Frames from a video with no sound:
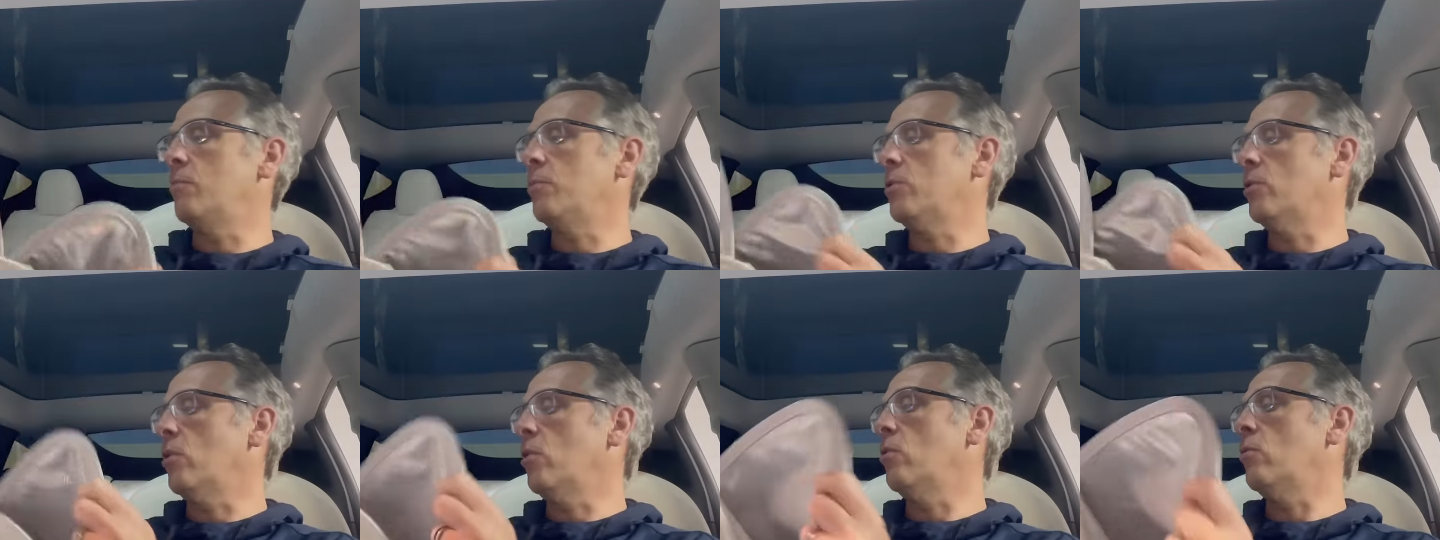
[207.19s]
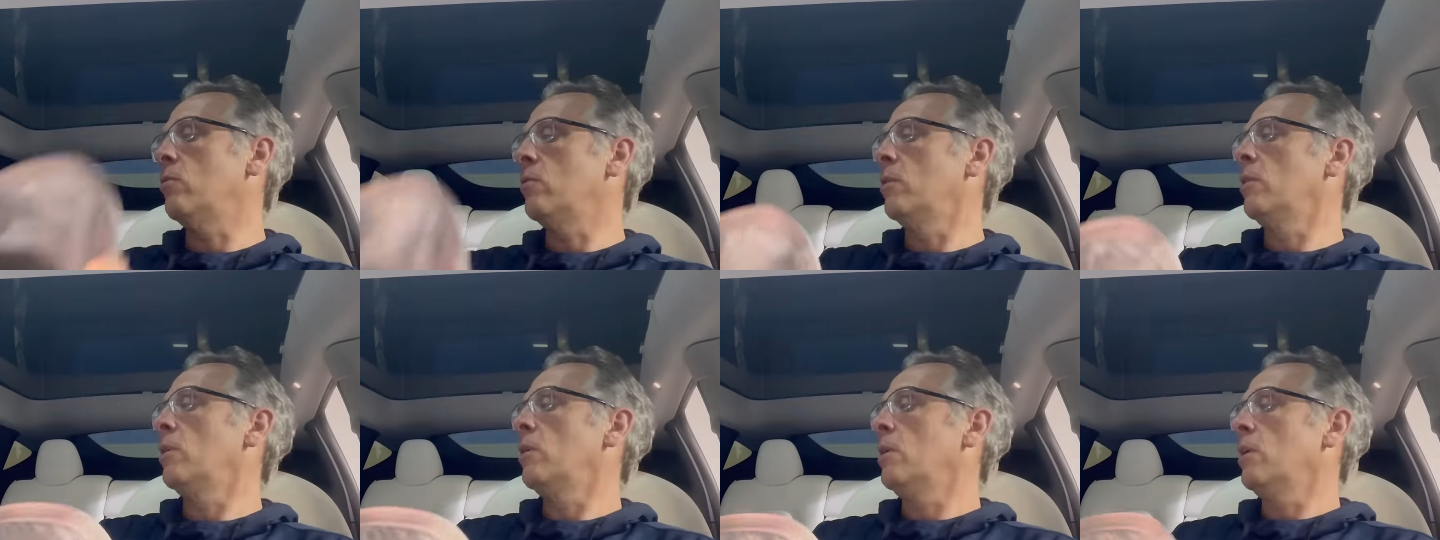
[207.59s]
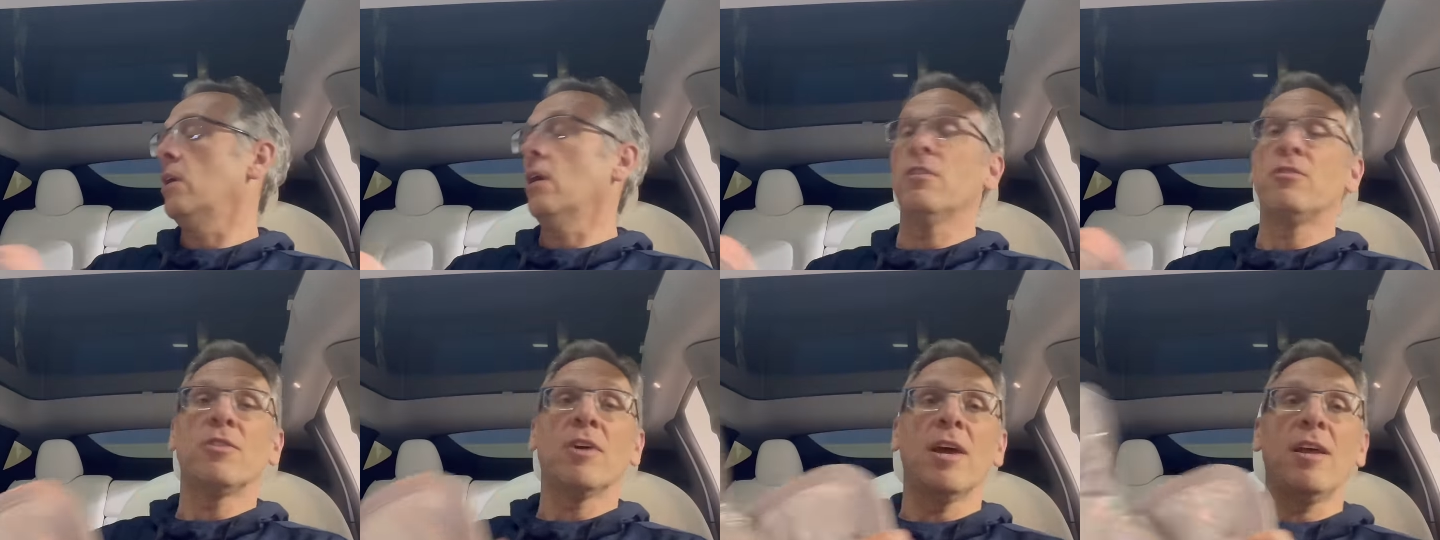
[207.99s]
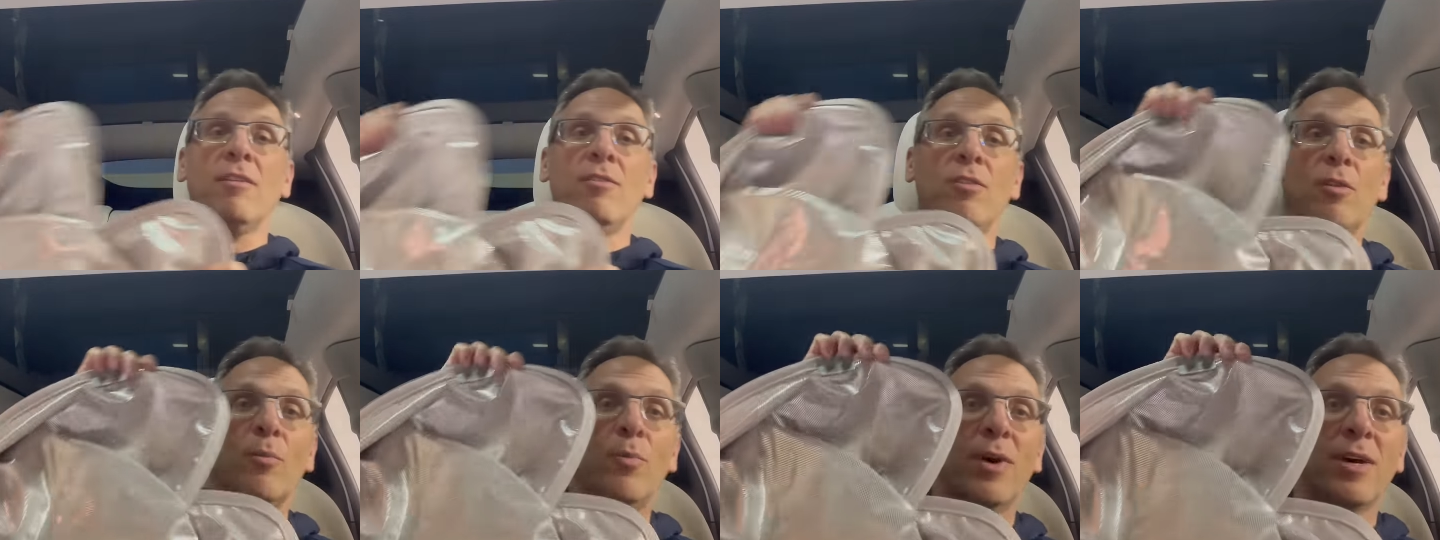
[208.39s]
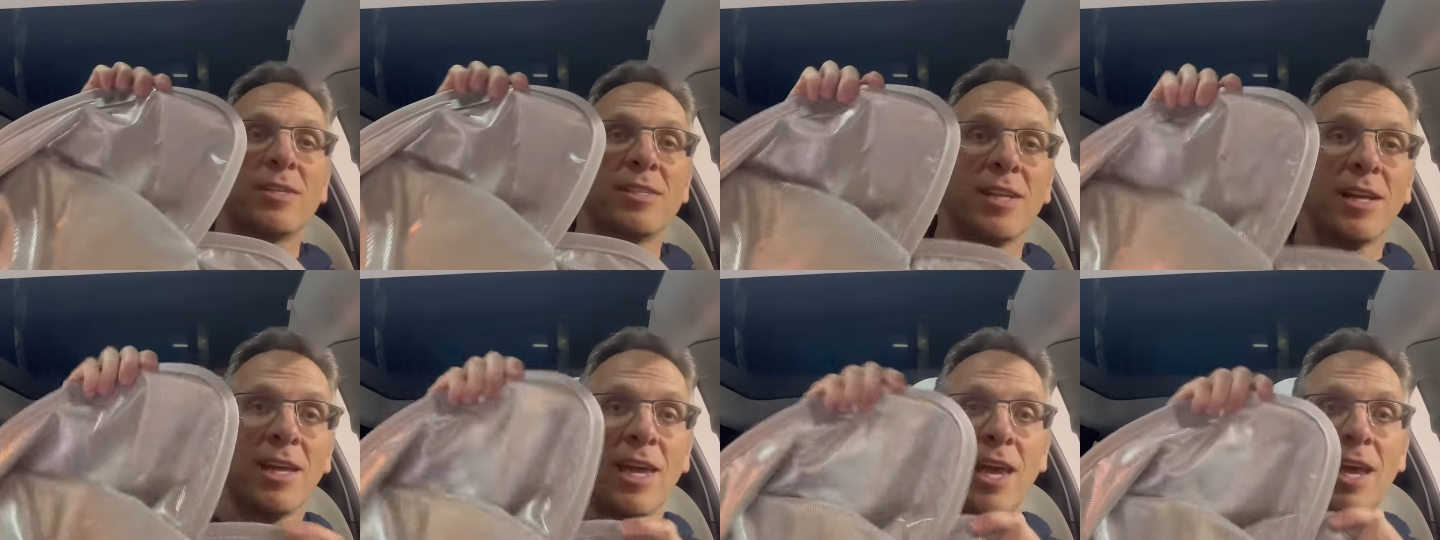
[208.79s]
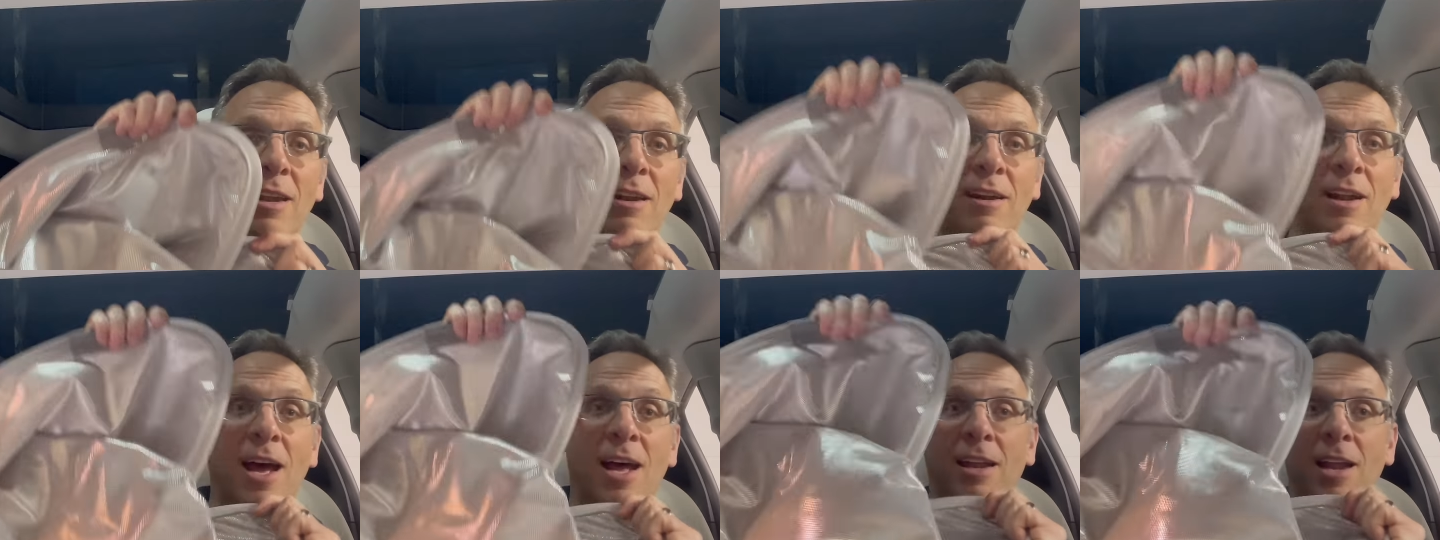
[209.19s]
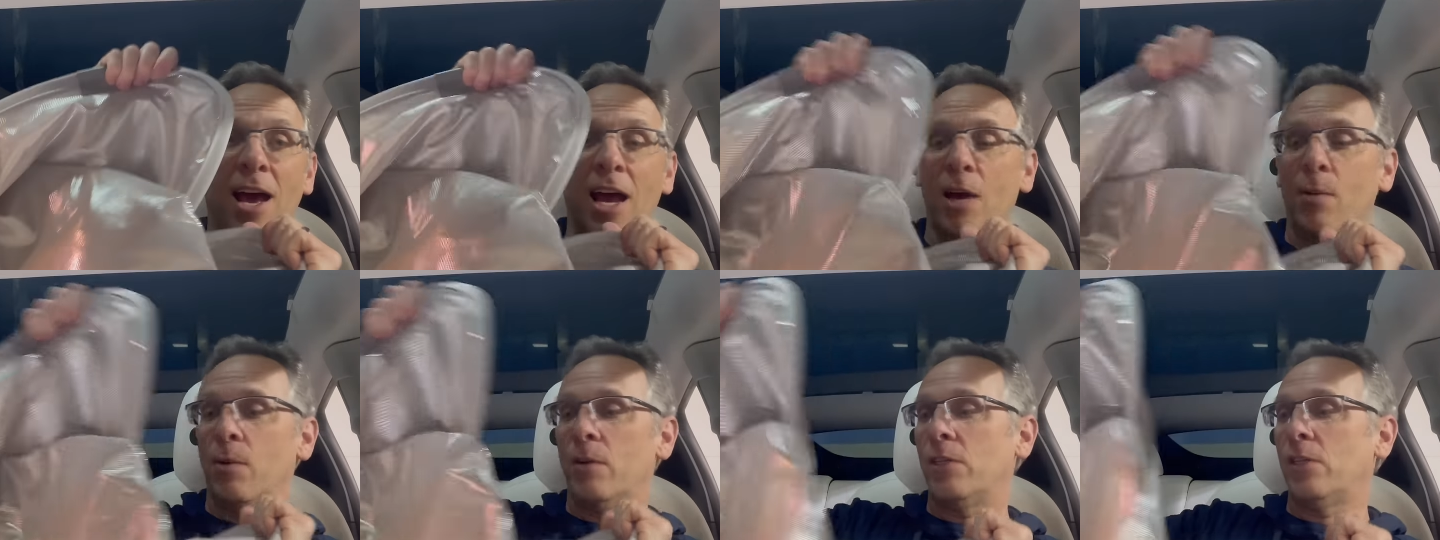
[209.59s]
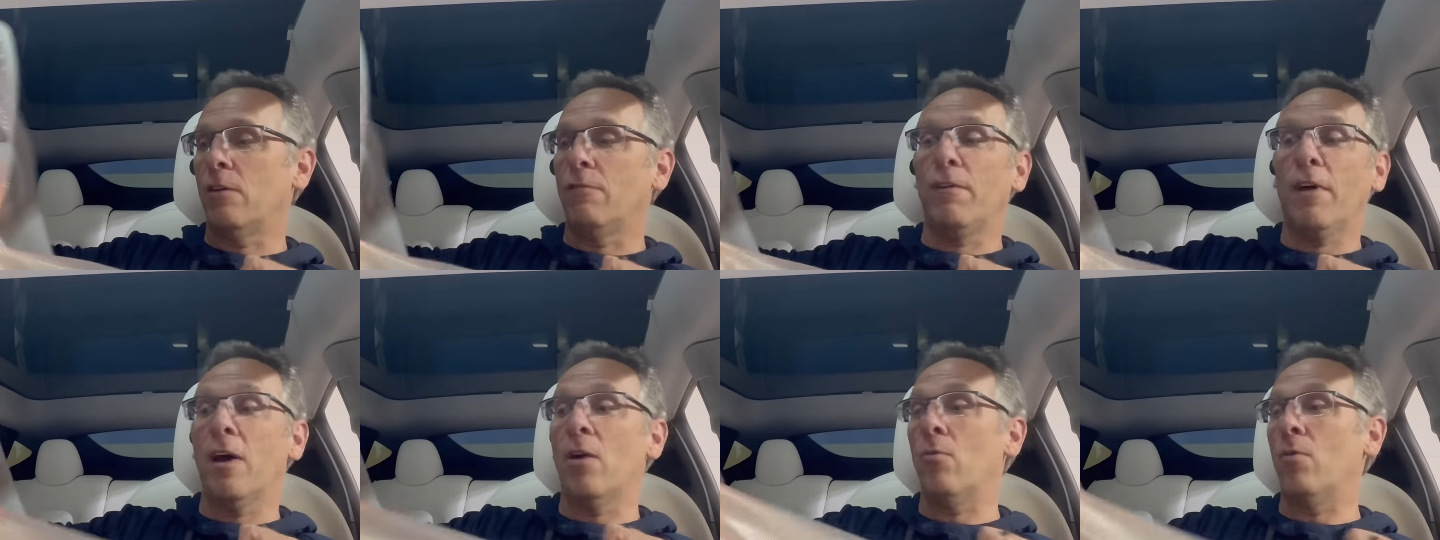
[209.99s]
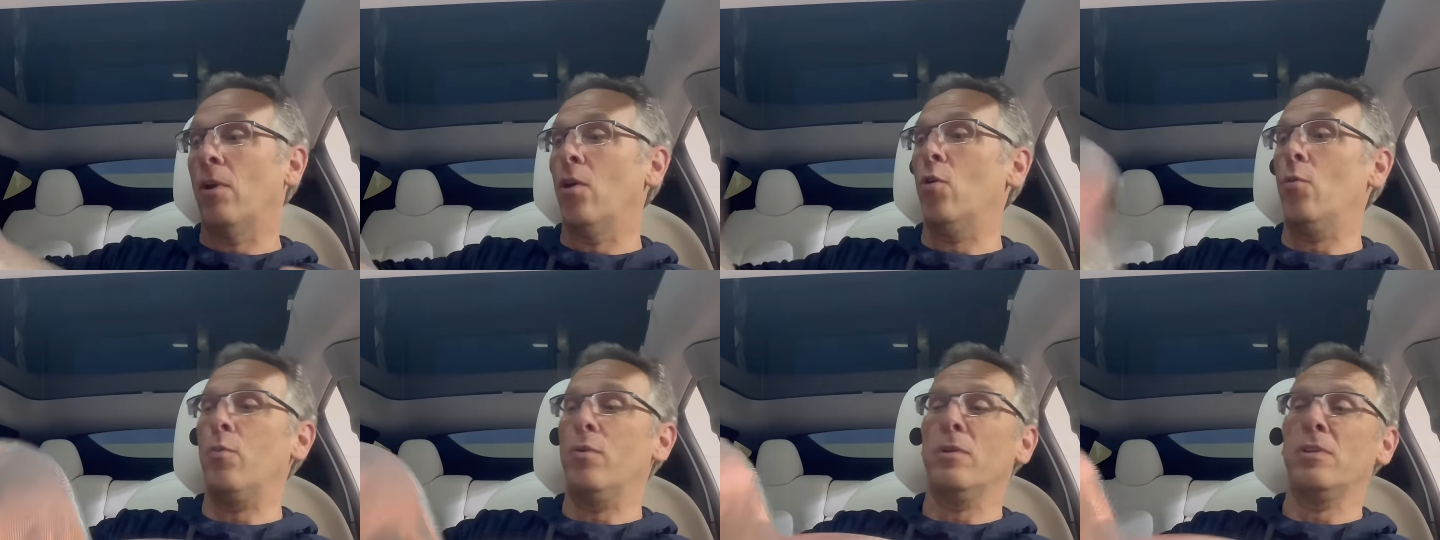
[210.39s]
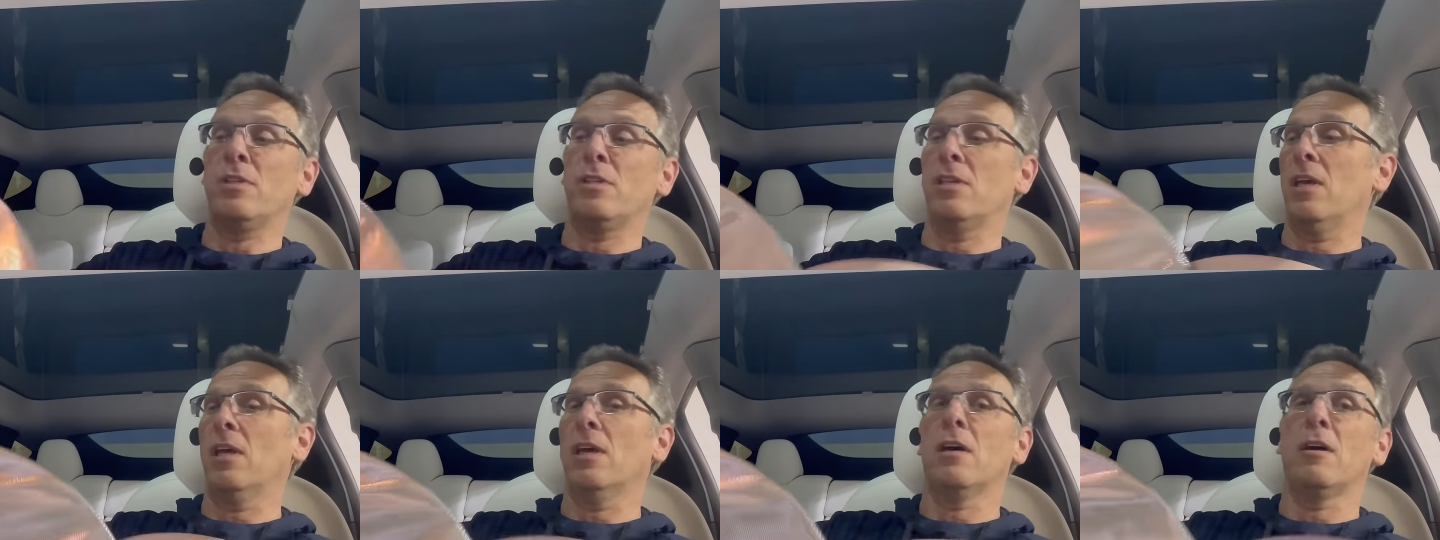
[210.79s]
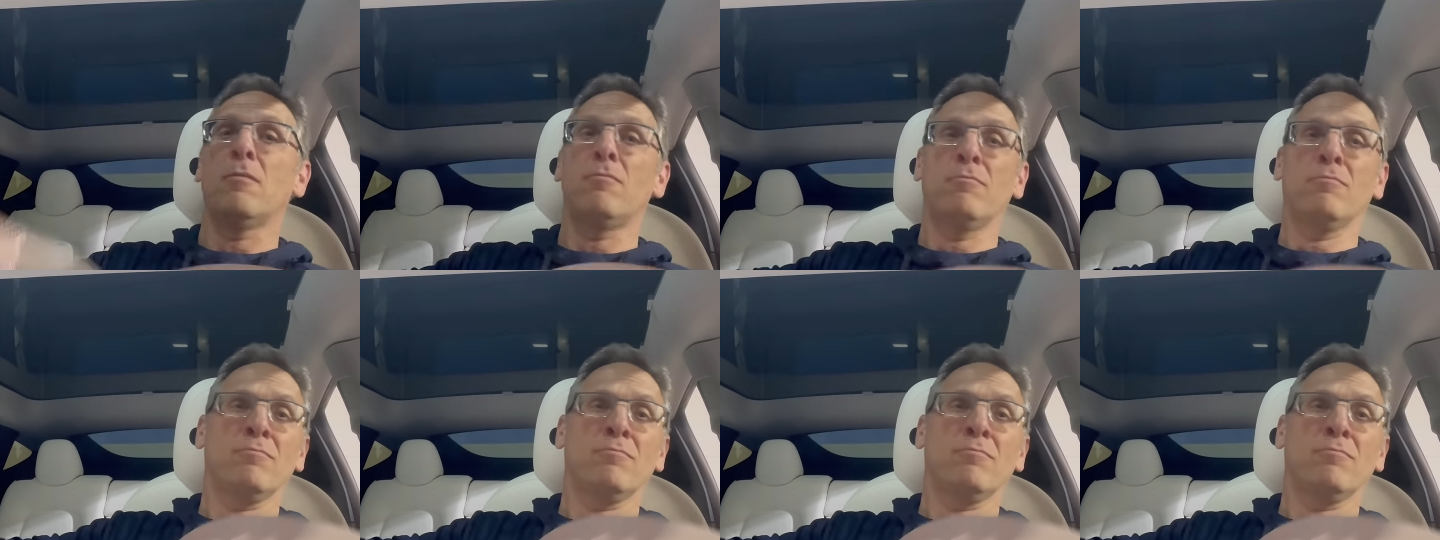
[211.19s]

So try to do the best I can and not knock myself out when I open this thing up.